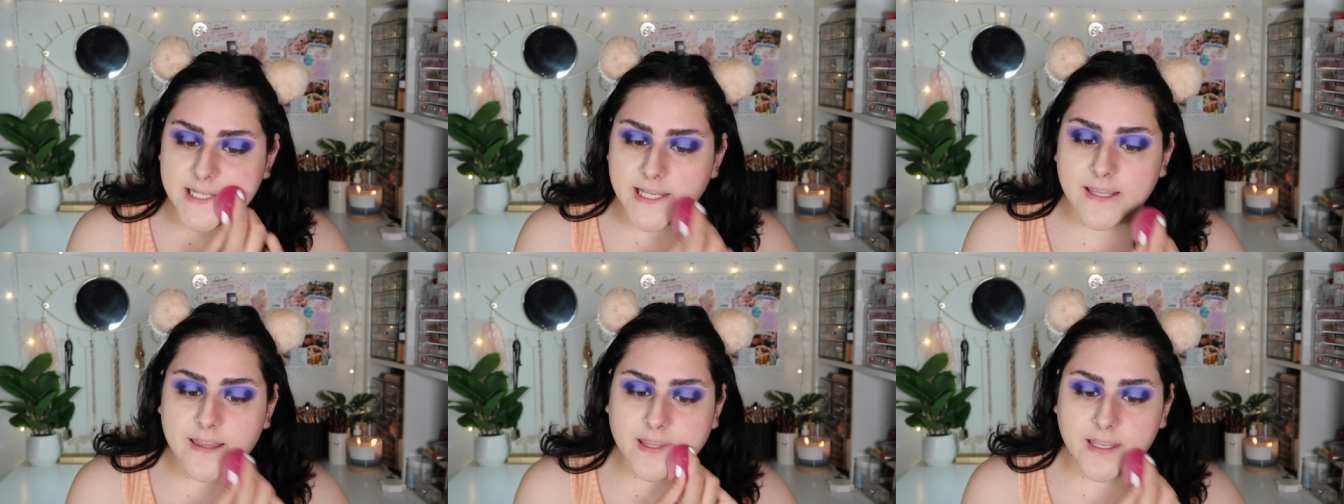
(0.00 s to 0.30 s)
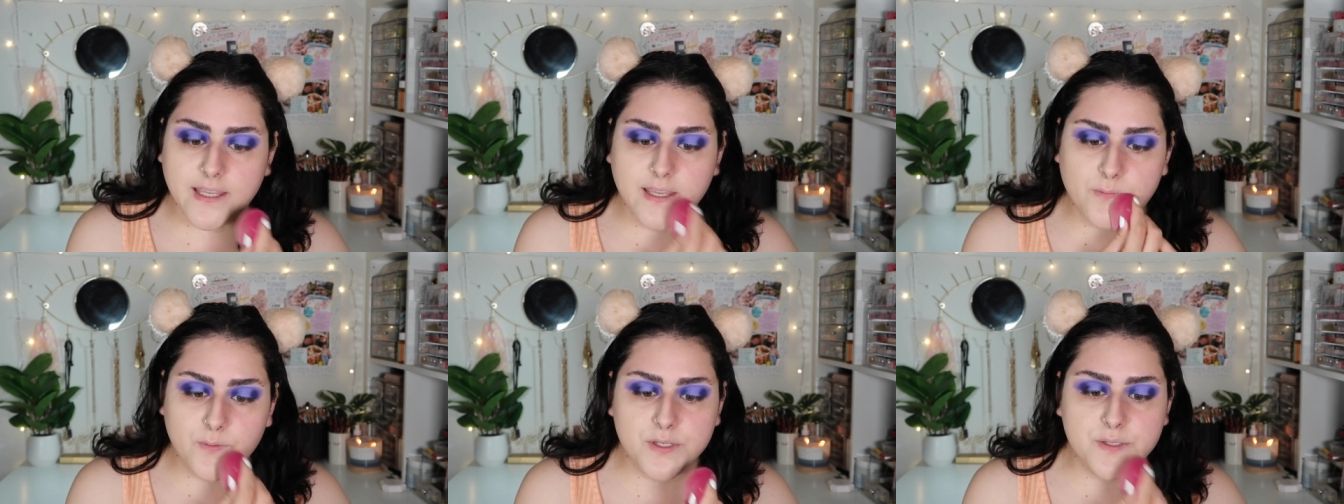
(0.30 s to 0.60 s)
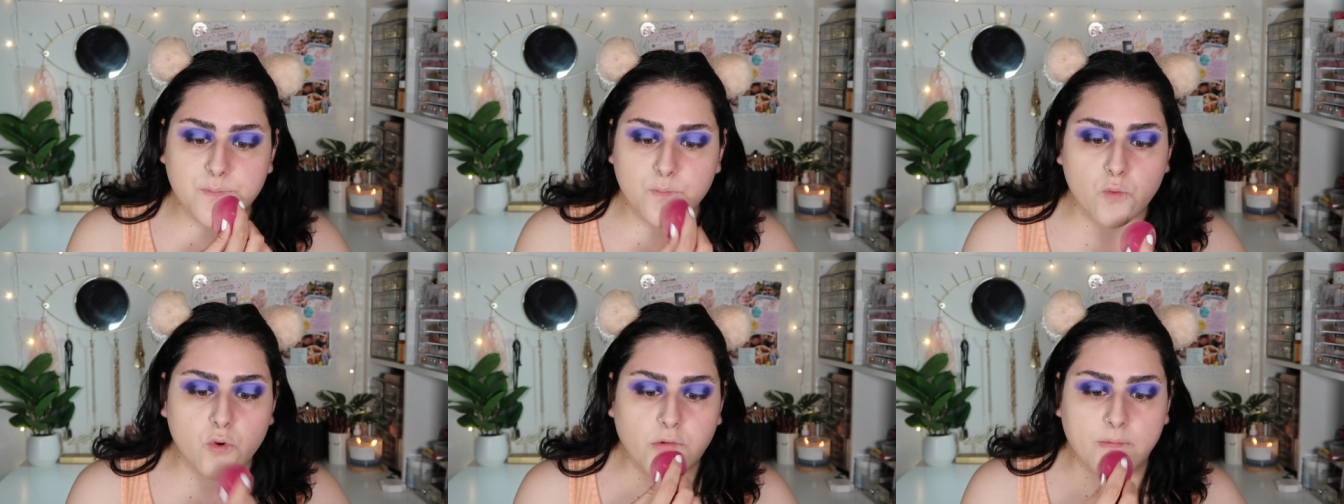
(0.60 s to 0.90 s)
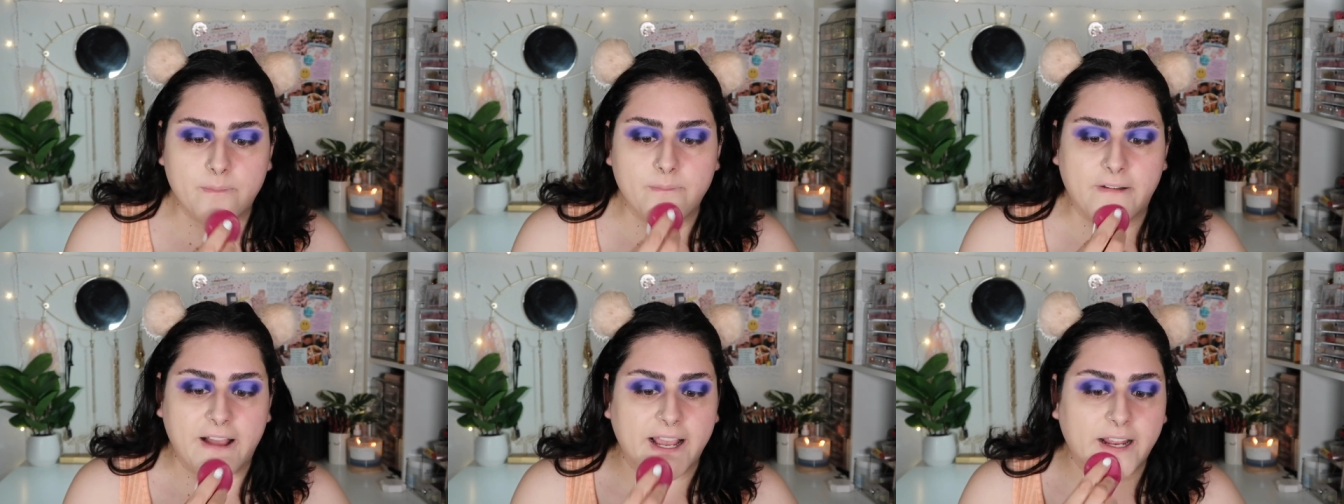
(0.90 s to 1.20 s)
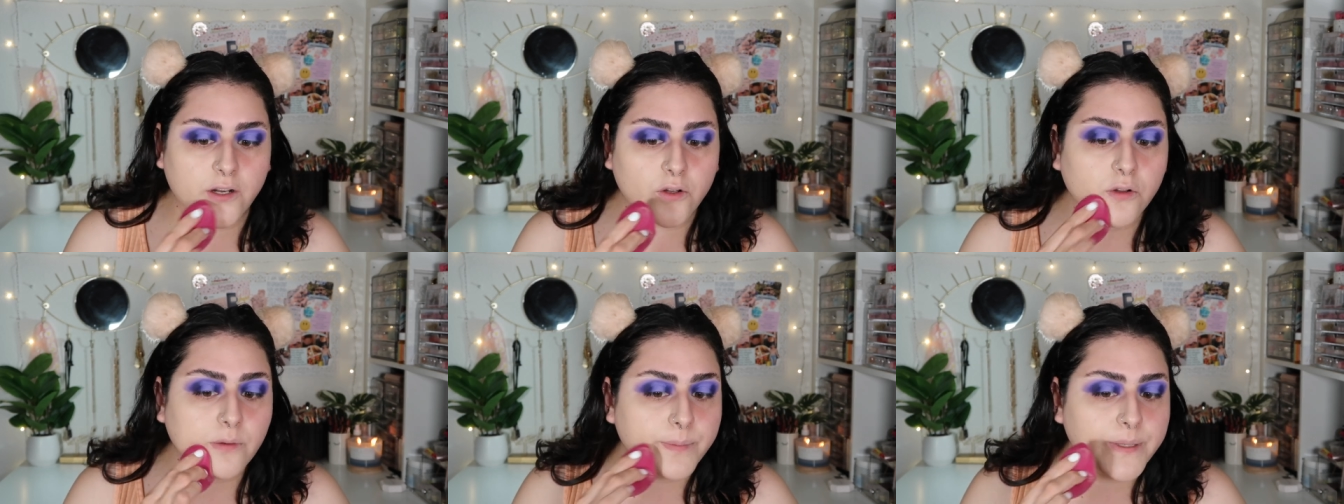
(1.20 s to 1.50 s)
I think it was more
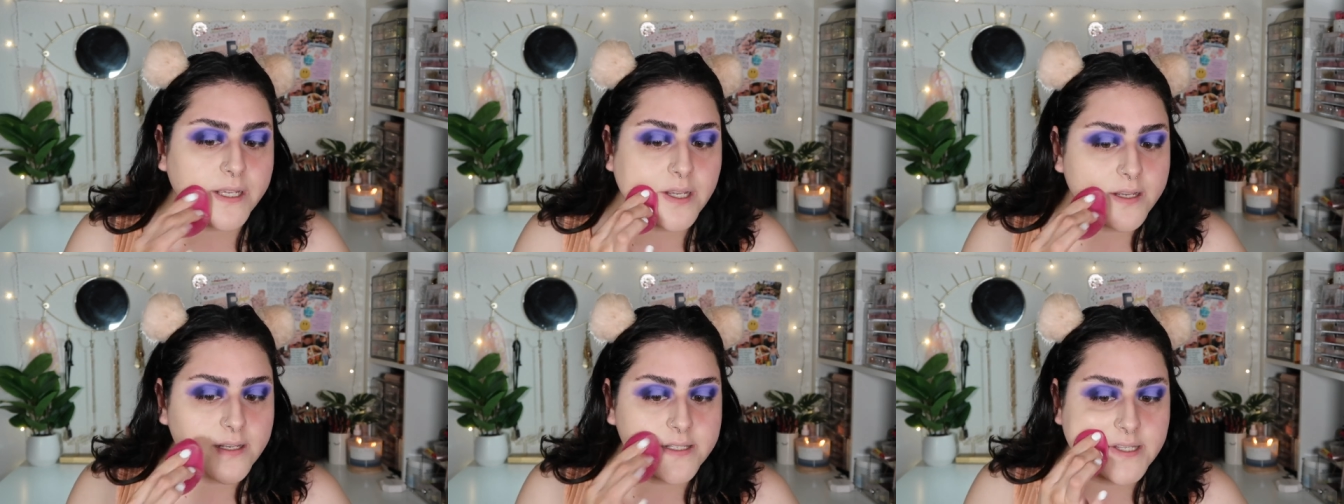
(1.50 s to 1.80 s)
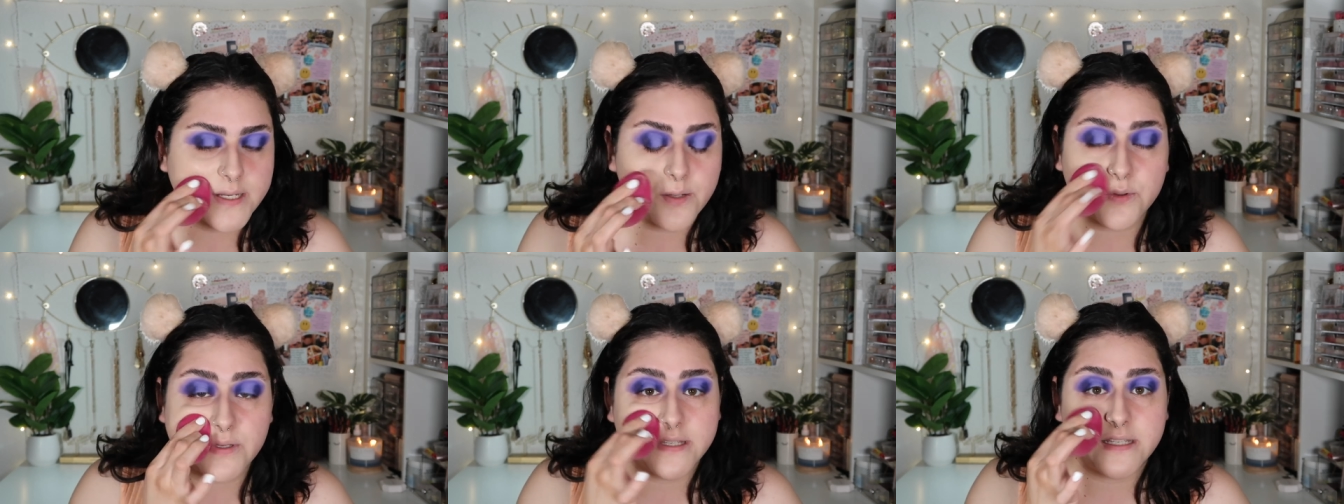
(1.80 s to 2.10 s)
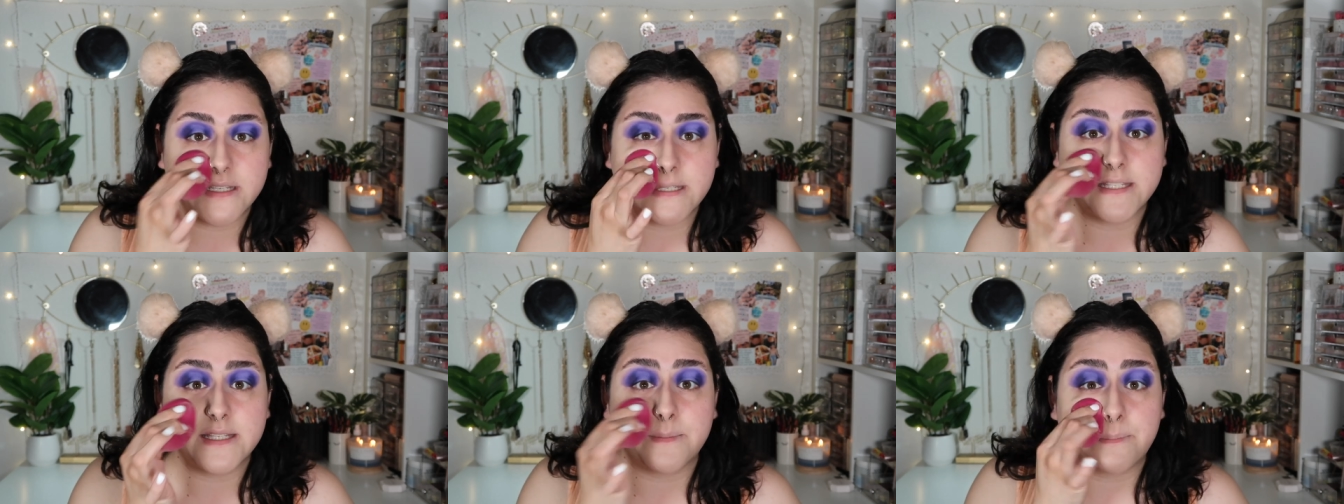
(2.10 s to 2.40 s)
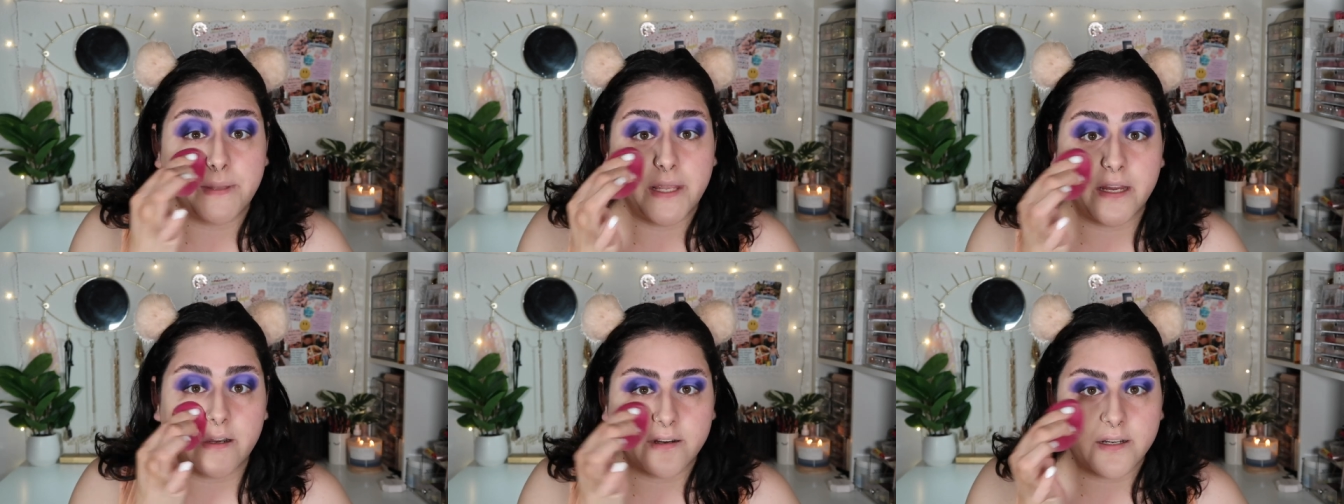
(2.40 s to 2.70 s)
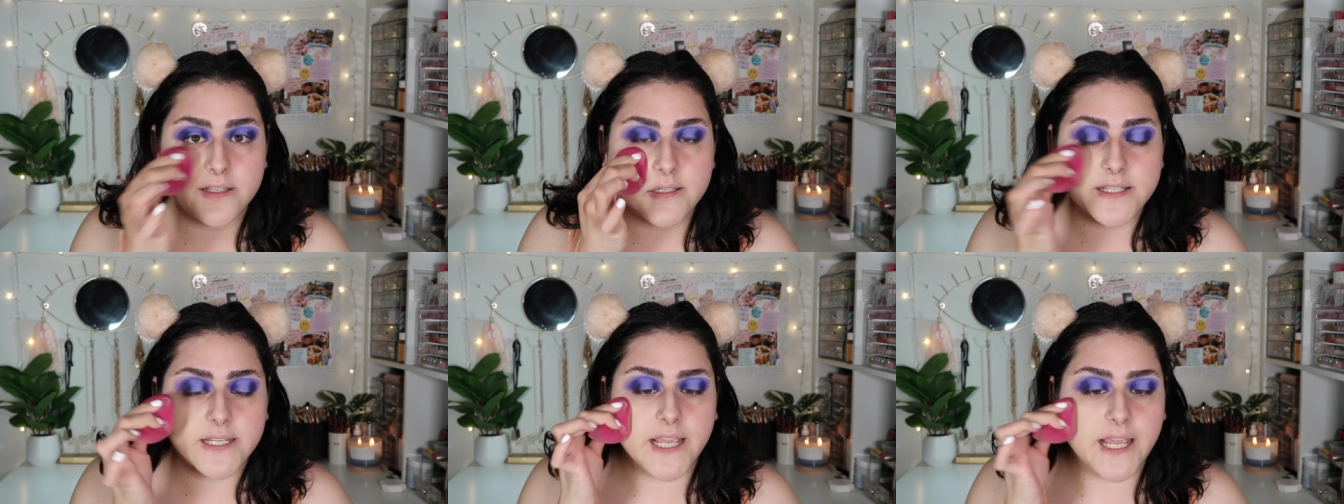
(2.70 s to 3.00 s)
vital because it was a
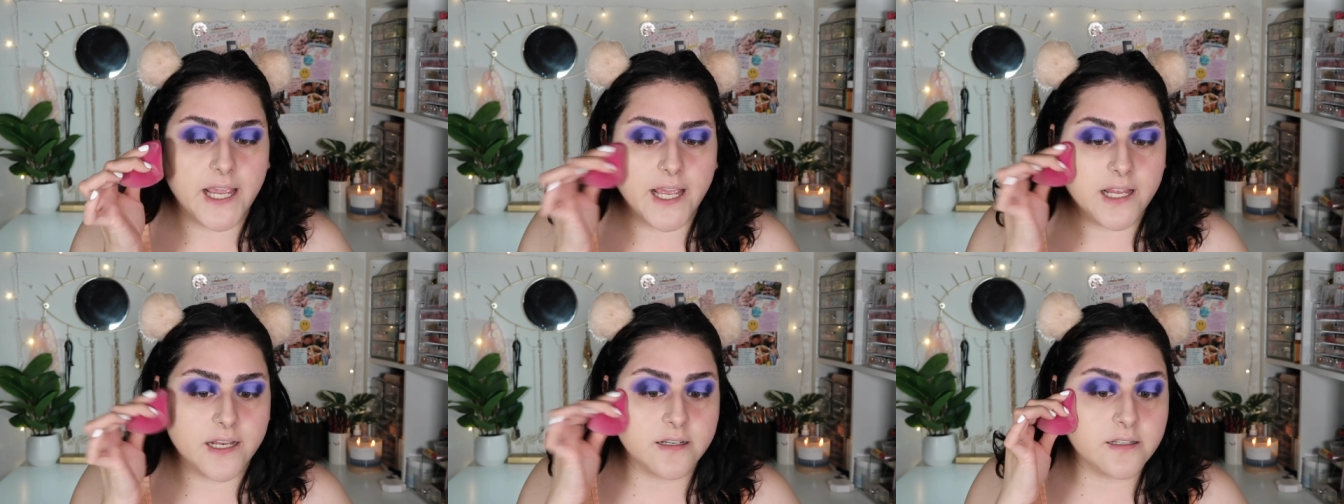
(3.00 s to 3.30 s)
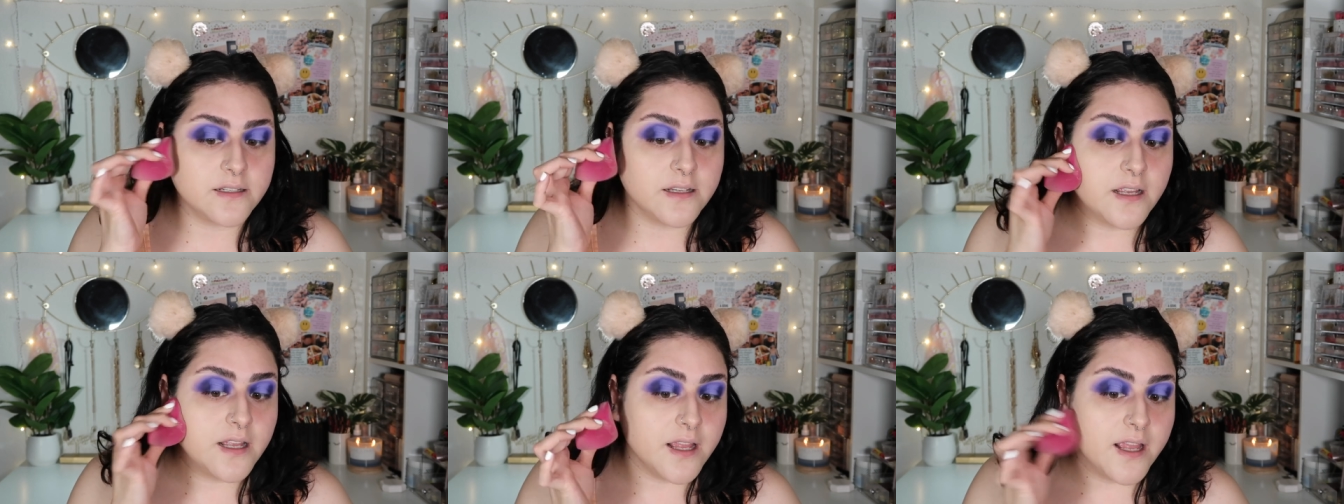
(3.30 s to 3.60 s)
disappearance and